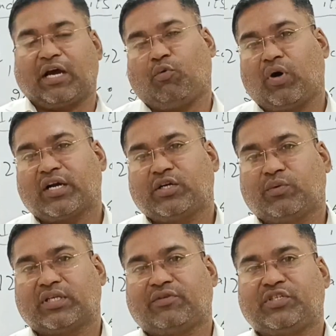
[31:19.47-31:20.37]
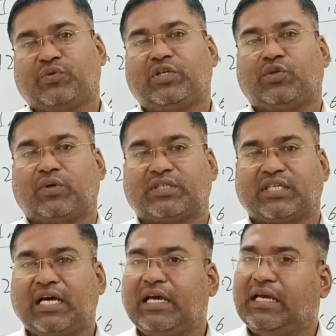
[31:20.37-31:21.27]
have worked toward the which one, towards
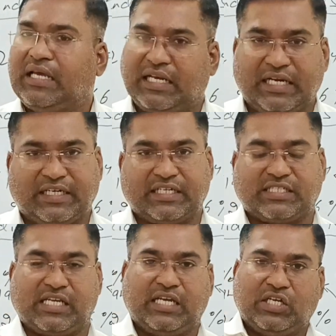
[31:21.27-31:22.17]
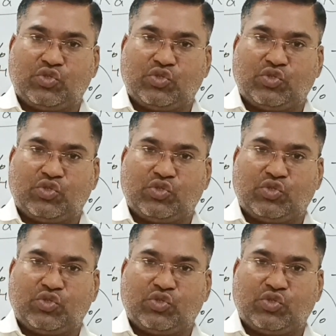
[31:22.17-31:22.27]
the literacy.